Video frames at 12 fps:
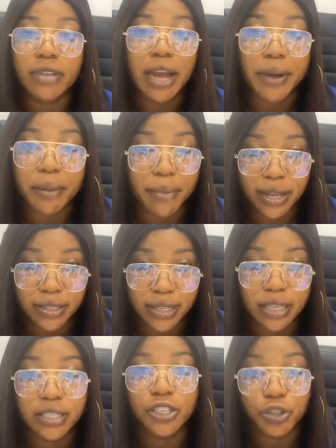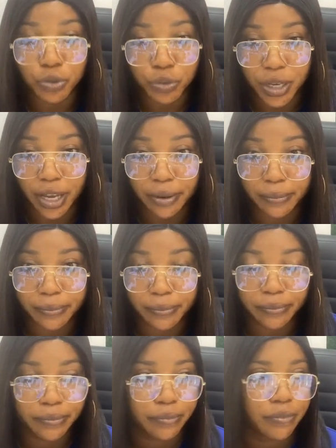direct masters in the UK.
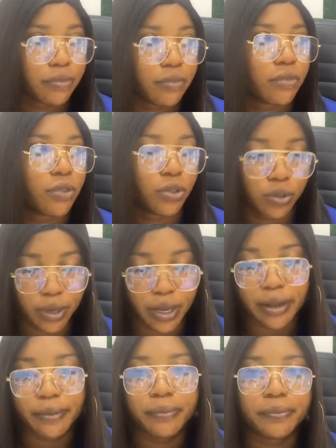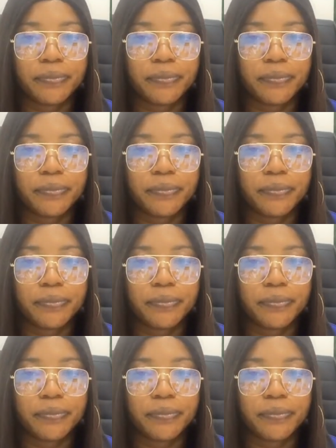So yeah,